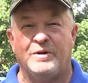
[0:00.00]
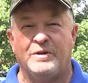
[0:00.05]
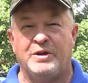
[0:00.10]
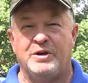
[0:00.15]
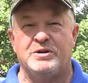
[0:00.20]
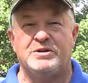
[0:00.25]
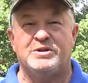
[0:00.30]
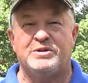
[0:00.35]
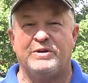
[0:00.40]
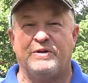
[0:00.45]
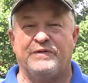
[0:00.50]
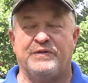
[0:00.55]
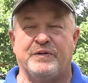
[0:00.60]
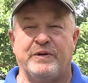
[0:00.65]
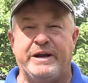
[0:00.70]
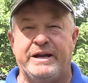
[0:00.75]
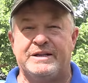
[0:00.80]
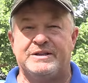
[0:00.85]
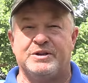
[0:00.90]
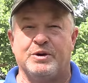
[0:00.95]
lose to a
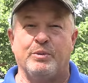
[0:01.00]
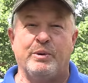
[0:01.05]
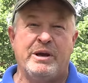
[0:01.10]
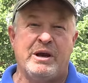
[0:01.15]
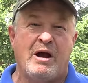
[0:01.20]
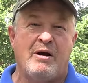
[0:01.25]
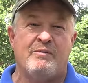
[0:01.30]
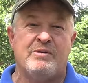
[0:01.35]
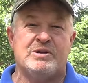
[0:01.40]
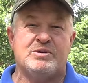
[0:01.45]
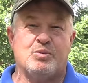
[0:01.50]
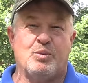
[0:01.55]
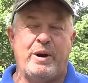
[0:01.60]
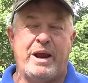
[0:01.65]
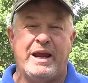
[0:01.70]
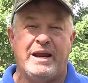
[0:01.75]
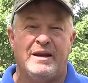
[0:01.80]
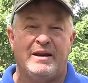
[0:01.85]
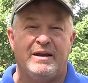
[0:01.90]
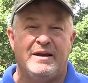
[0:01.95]
freeze. So we always
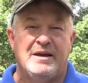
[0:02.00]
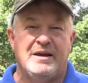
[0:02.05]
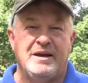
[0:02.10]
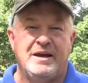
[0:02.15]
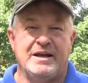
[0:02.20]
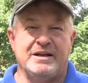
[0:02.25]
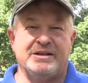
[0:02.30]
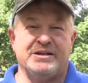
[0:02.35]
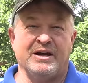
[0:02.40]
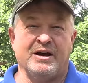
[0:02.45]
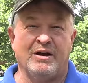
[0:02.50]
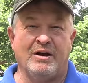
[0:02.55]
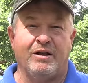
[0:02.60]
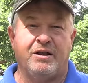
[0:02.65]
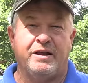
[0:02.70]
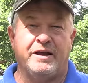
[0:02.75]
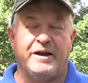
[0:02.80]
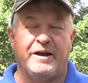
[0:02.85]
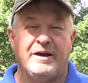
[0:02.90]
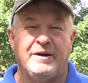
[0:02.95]
wait
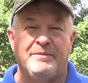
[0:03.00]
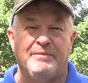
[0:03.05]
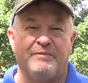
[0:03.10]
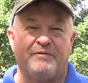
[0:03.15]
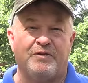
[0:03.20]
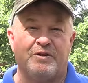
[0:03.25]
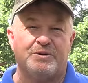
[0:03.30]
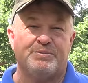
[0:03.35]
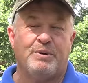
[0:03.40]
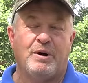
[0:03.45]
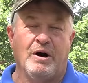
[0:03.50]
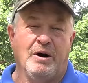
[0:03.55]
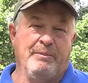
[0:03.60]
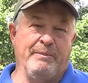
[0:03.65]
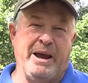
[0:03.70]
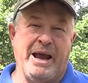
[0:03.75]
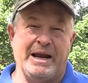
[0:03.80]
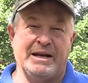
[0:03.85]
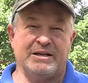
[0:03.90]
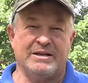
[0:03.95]
until first part of
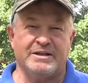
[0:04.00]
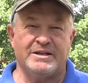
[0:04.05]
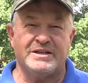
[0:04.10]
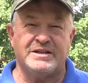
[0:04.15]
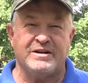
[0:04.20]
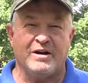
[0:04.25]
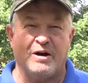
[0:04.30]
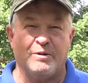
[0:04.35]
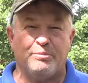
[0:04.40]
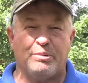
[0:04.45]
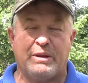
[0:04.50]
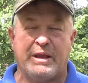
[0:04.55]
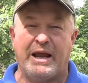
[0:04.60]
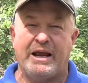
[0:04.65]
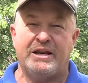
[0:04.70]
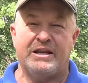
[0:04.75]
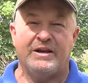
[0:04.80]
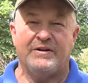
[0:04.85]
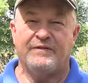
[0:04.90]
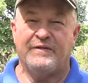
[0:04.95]
May to start
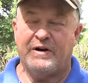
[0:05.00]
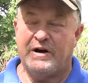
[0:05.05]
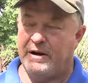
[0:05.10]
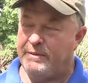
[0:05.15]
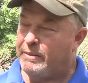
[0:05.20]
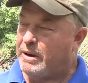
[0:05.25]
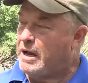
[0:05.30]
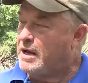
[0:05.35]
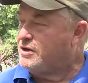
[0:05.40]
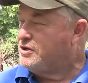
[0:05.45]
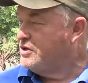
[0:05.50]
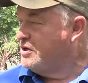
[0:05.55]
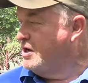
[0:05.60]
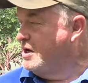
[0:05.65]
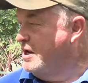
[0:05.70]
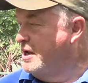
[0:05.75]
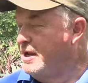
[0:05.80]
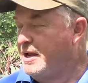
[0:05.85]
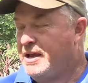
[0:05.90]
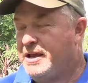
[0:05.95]
planting very much.
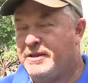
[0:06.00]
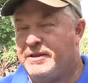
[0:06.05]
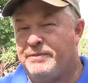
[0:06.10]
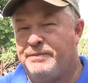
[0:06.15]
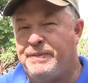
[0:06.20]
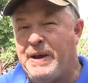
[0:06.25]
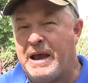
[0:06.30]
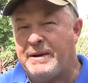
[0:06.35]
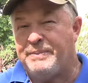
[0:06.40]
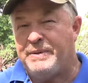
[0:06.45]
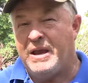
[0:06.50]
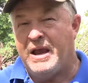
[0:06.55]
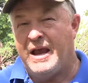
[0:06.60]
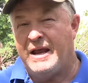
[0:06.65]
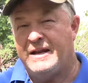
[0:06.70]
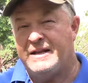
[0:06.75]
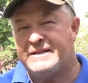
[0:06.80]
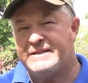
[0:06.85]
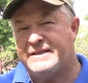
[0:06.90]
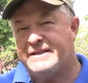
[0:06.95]
Back
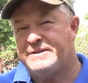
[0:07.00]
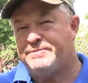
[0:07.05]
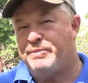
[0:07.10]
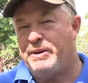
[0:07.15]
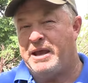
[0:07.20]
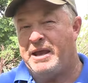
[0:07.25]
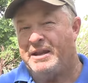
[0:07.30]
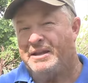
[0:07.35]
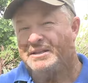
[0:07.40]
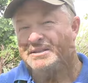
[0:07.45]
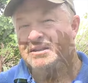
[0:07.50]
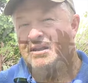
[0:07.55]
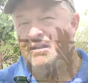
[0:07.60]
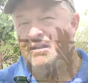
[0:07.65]
behind us, this bed is